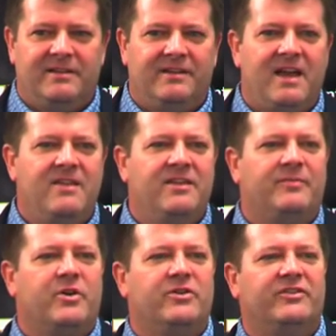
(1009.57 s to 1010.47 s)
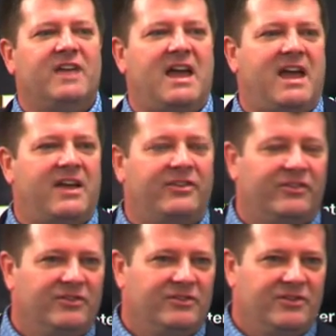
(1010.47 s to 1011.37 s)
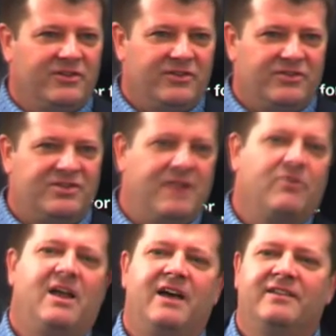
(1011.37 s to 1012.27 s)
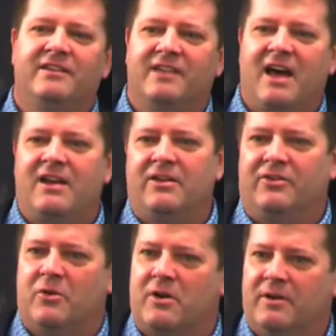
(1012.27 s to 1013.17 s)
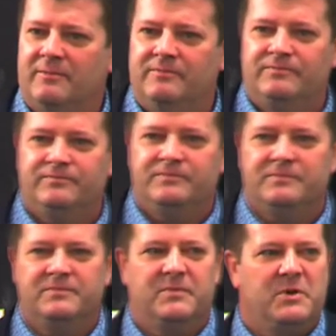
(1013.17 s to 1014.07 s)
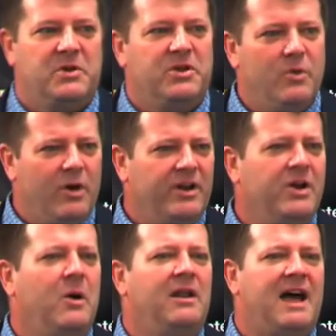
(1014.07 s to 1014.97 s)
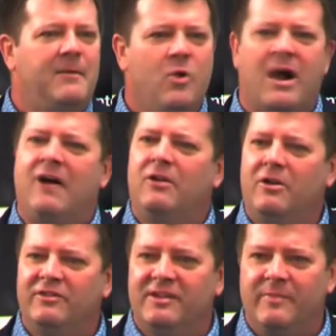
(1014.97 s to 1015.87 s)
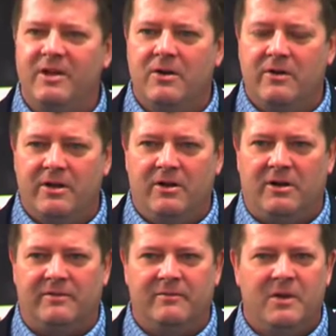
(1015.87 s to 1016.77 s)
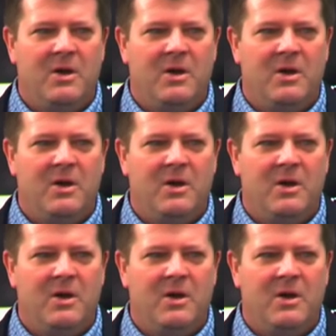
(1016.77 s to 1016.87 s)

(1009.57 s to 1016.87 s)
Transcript: To say this person has generalized anxiety disorder, you want to know a lot more. How long has this been going on?